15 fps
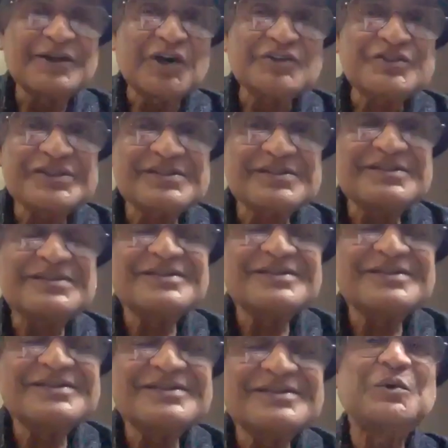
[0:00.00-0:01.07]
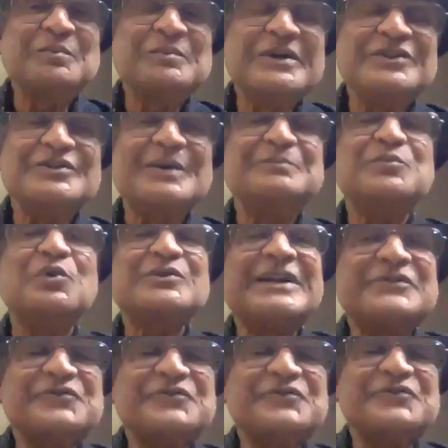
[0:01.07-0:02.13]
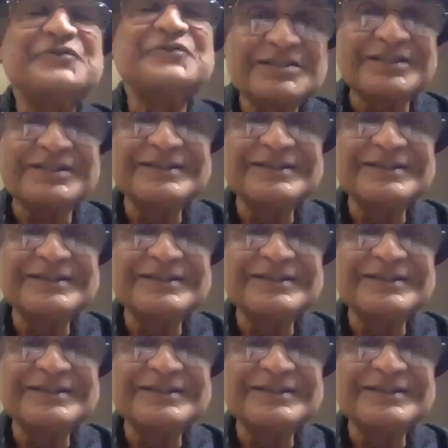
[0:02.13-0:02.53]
Consciousness is the domain of potentiality.